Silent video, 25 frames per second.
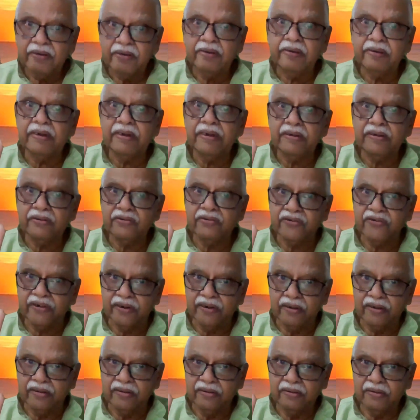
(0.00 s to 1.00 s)
great
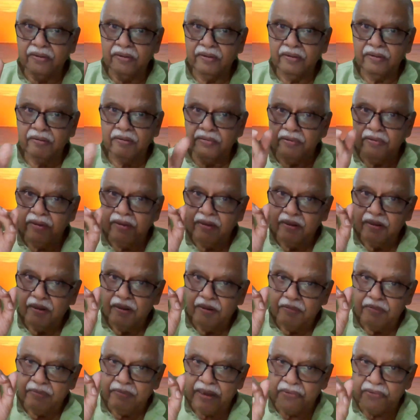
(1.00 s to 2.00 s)
strength
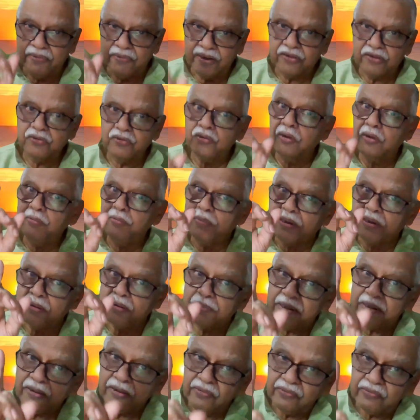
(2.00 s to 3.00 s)
by virtue of
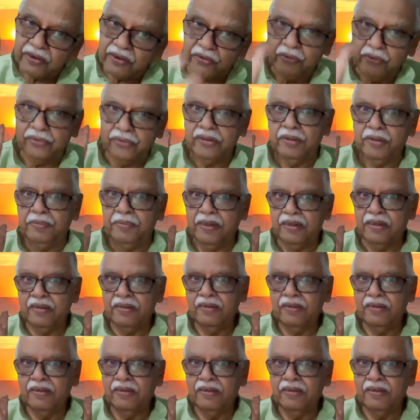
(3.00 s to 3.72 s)
becoming Vargottama.